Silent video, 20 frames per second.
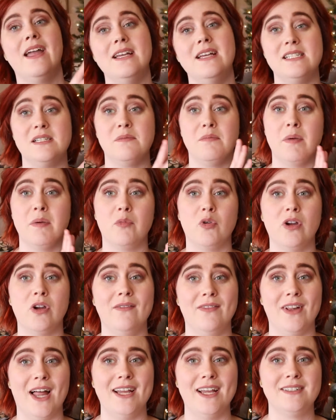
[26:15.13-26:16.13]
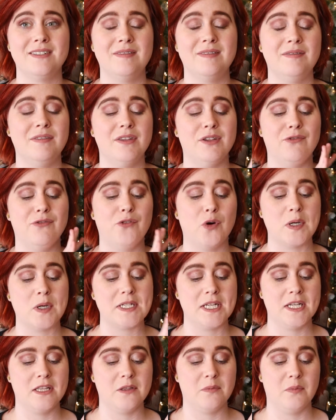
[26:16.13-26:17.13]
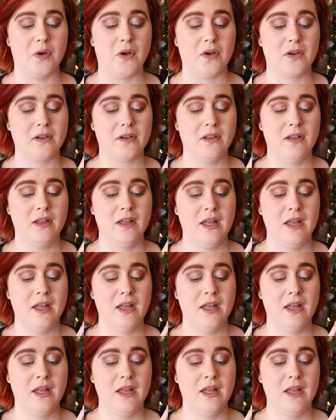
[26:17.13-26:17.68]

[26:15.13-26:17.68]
is A Memory of Light, the 14th book